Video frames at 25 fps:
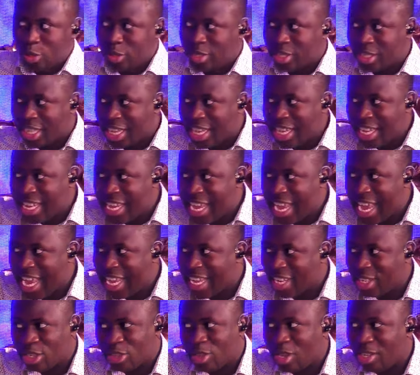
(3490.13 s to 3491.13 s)
see here,
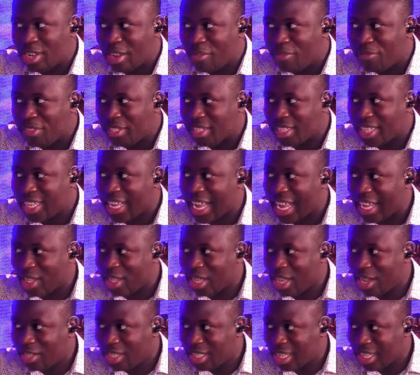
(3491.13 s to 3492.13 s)
it's not the physical
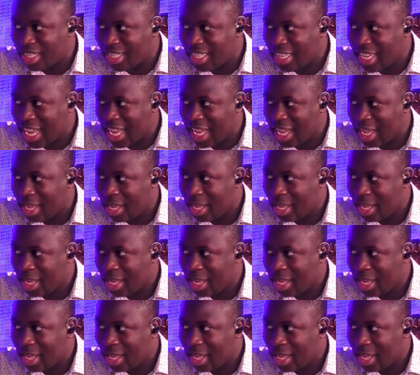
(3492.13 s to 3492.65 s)
desert here.